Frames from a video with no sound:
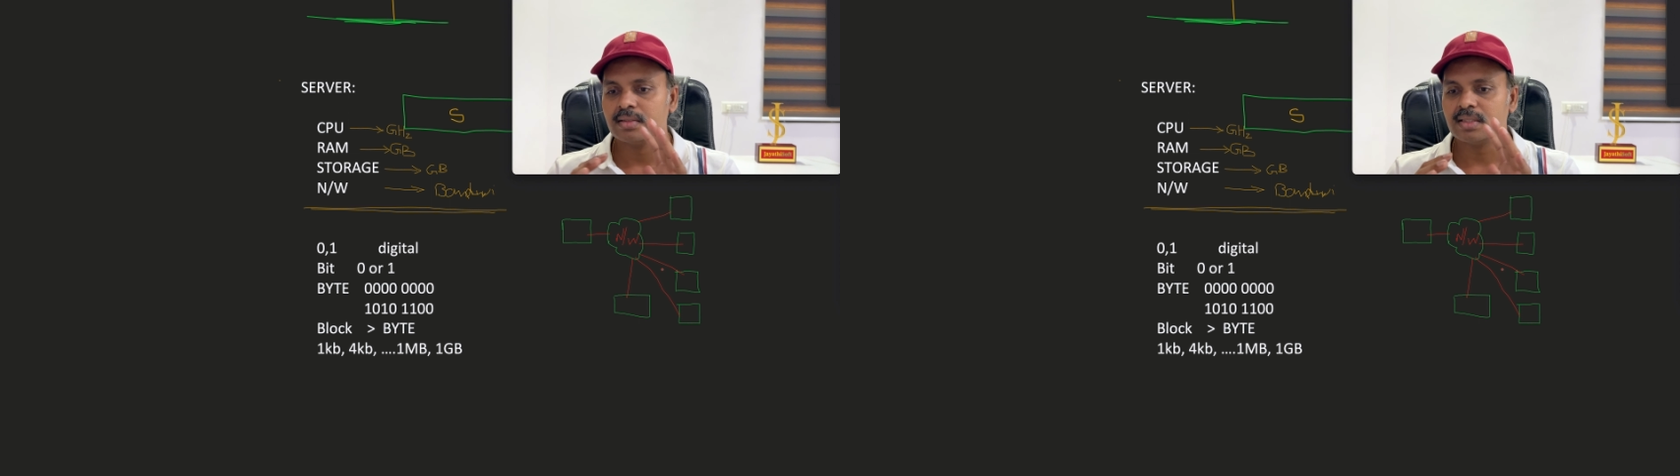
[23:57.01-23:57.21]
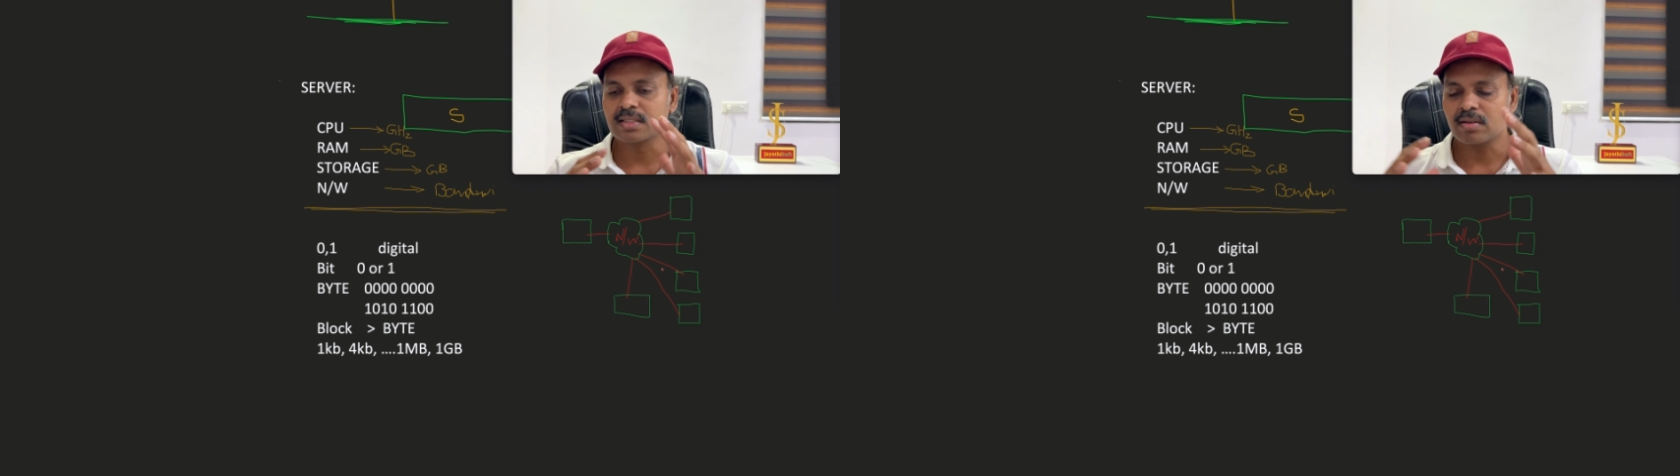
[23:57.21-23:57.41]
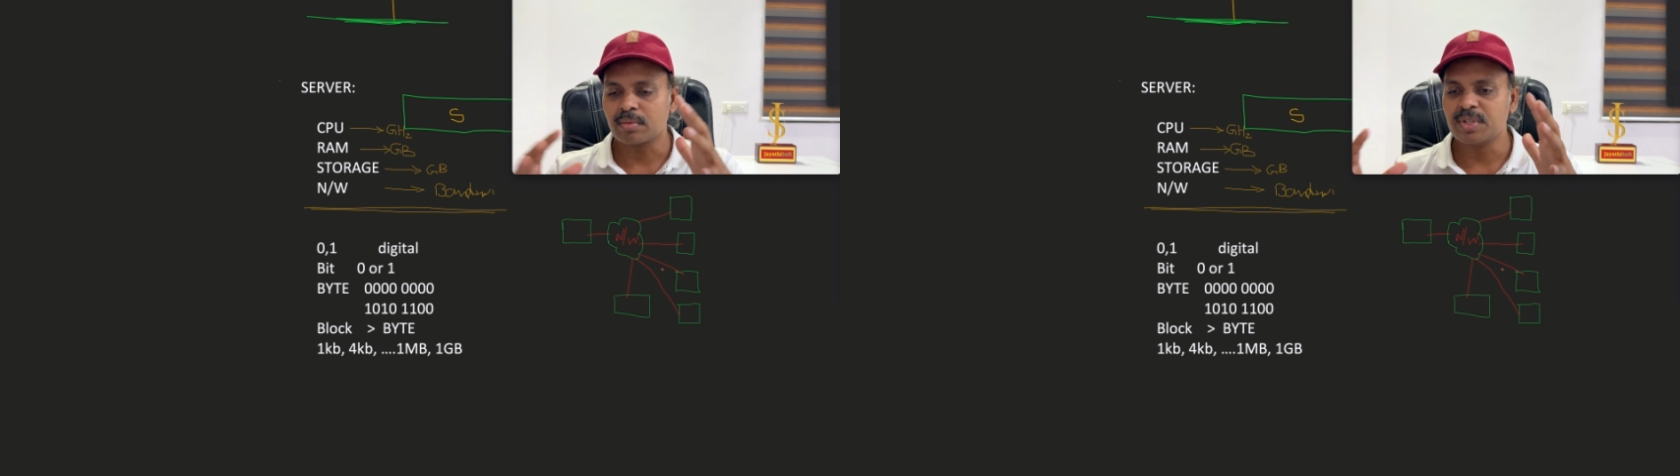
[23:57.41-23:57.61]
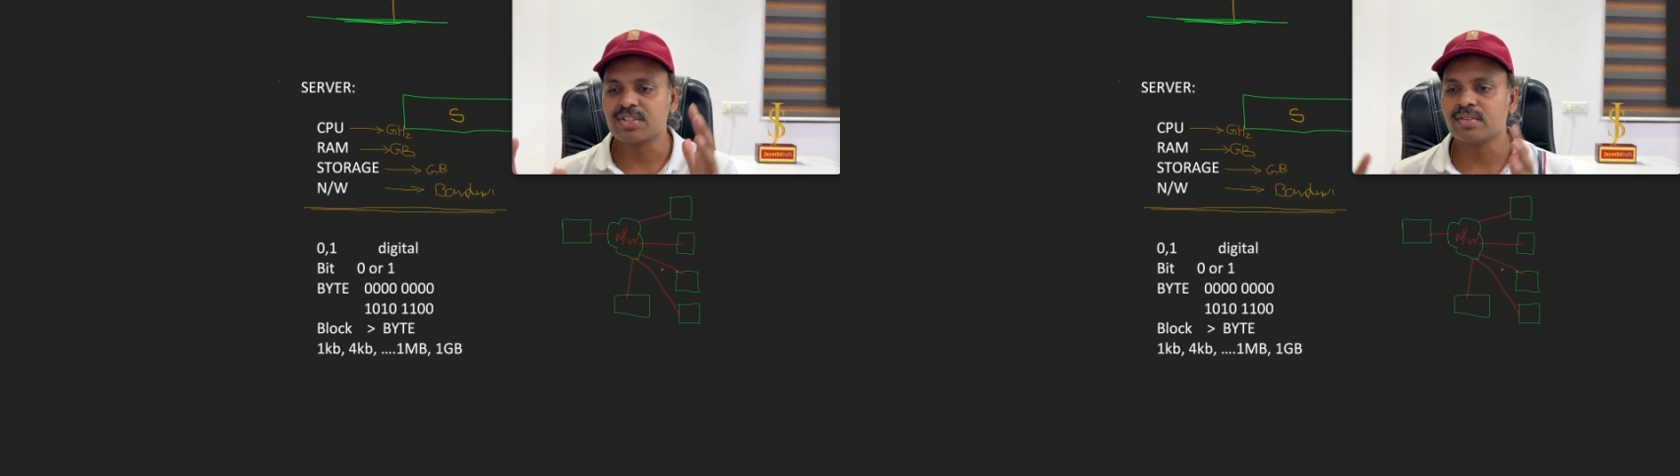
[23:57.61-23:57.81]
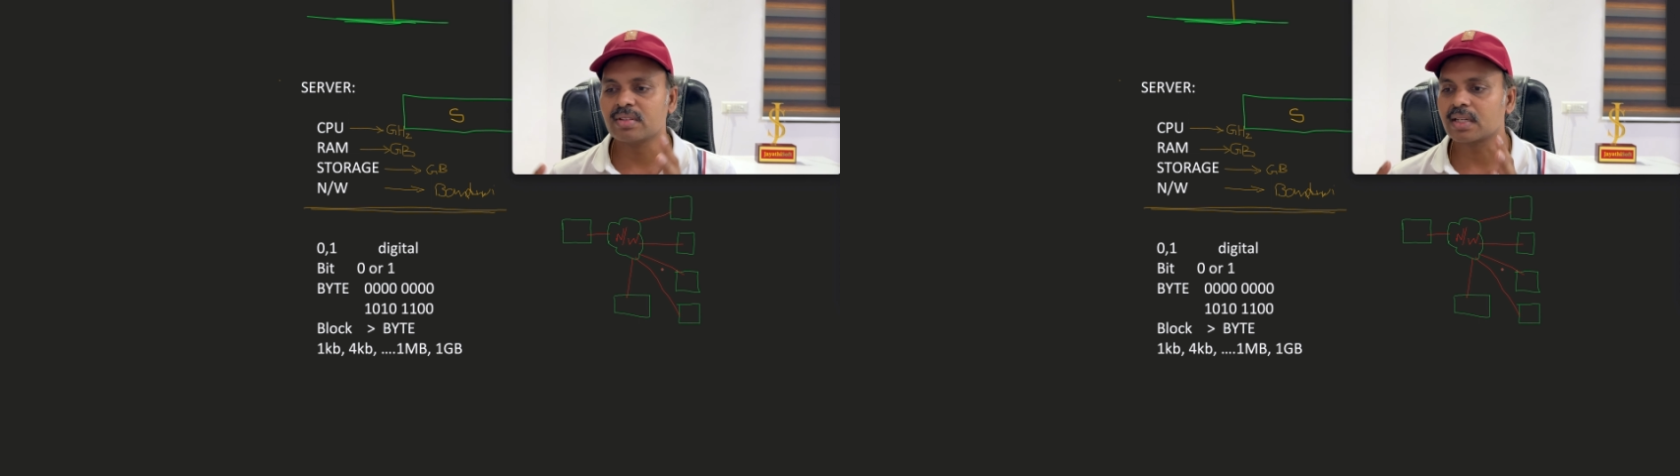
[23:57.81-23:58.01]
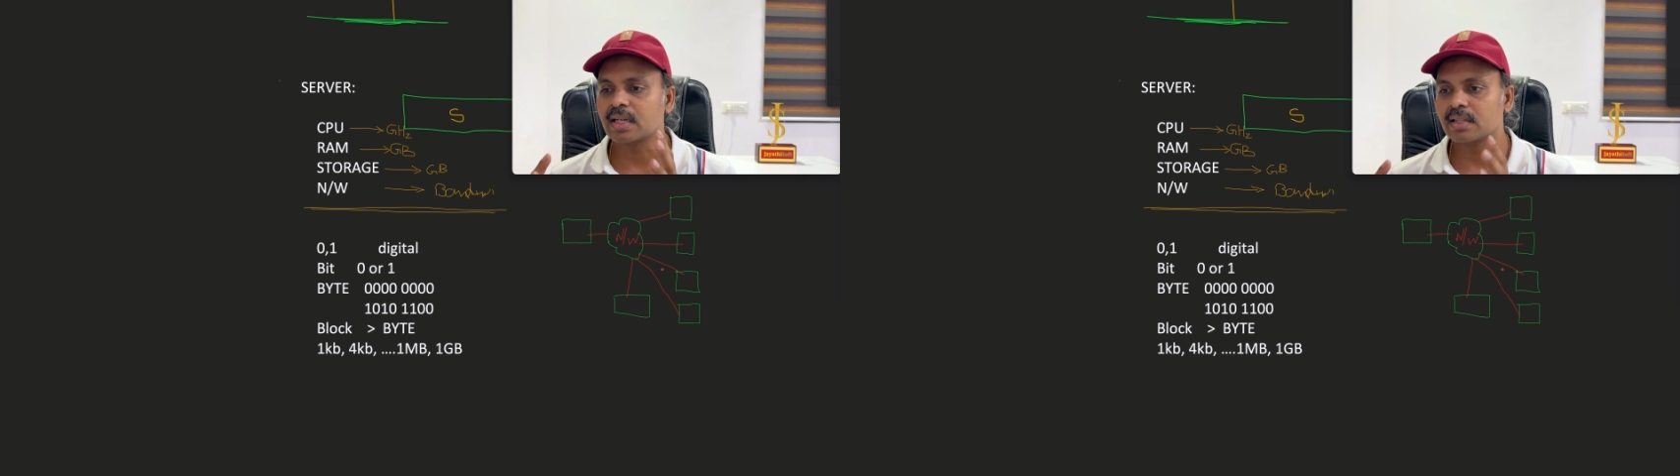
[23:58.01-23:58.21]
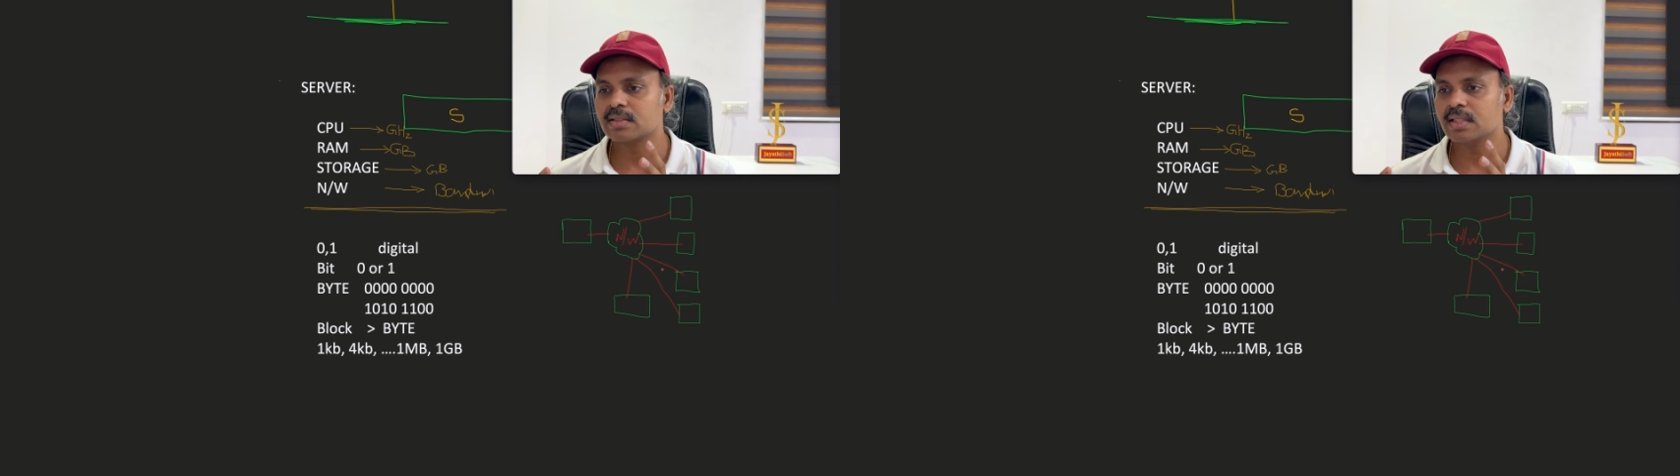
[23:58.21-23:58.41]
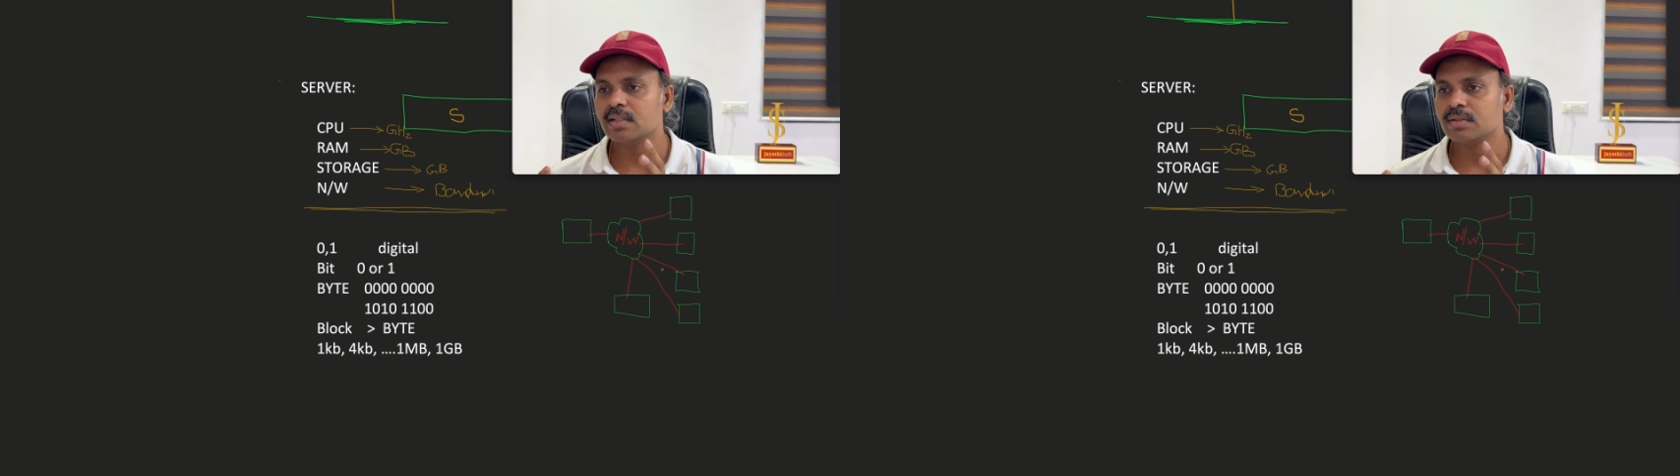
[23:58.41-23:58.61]
just our machines are
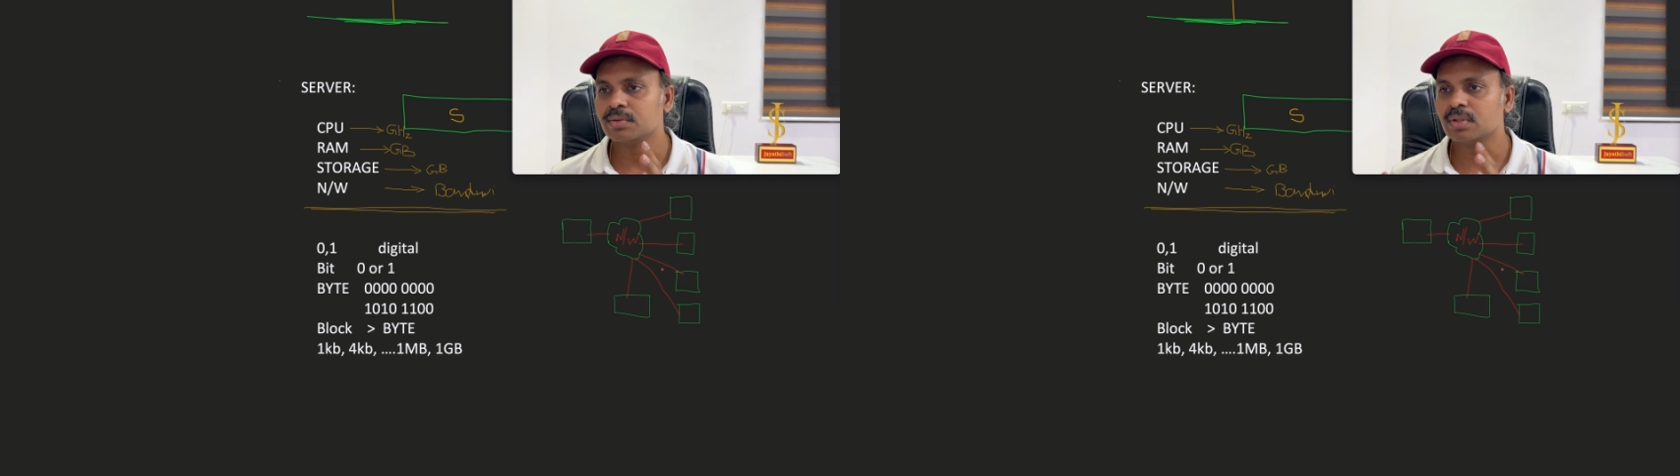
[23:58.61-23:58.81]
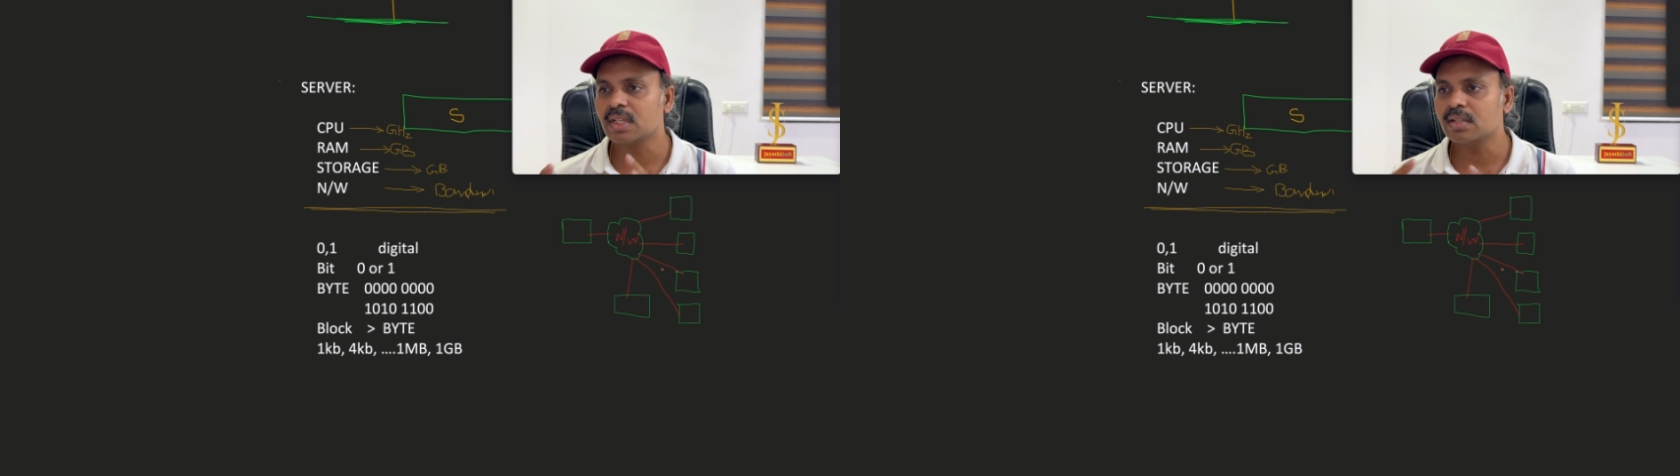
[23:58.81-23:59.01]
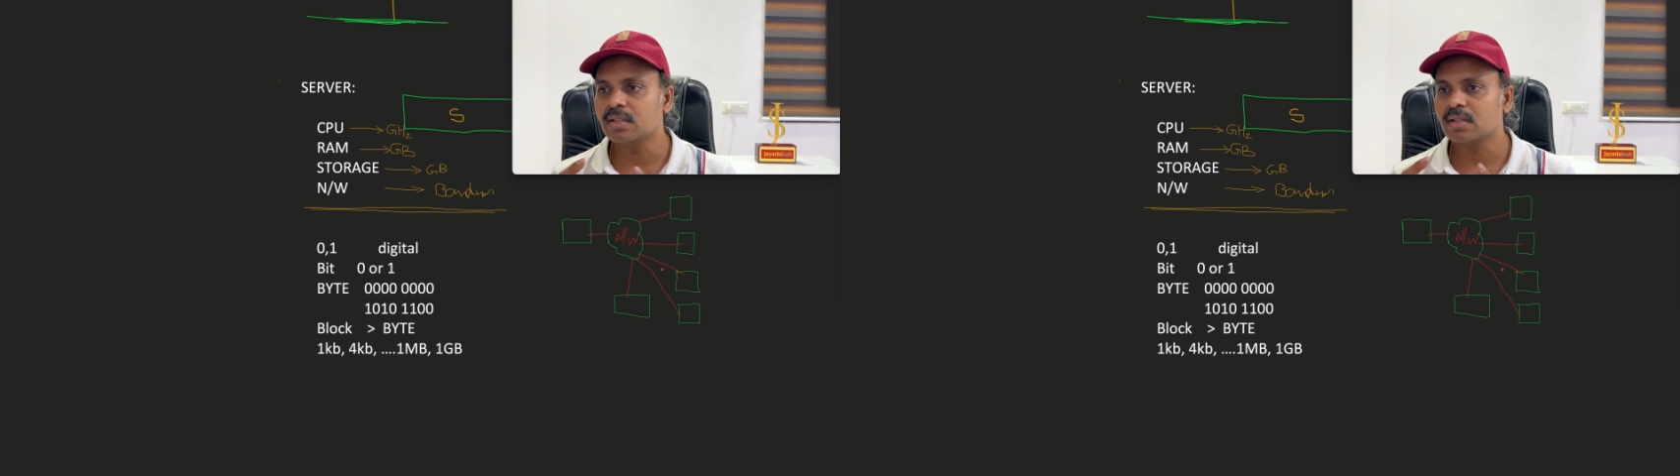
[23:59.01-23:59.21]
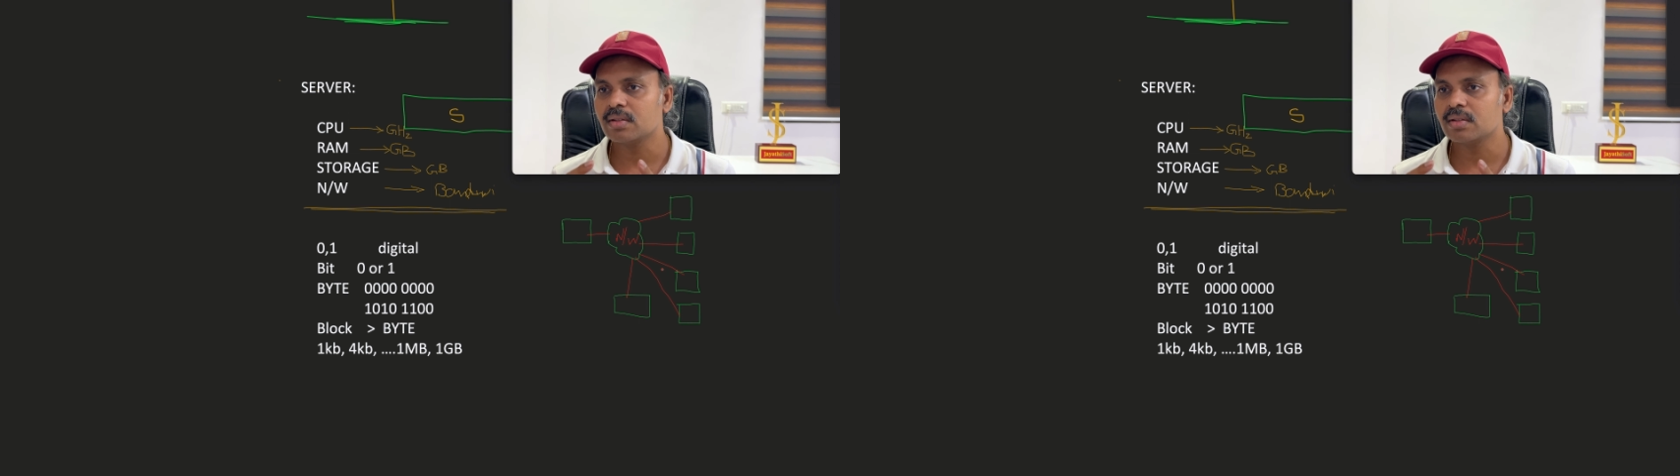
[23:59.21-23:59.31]
connected, so that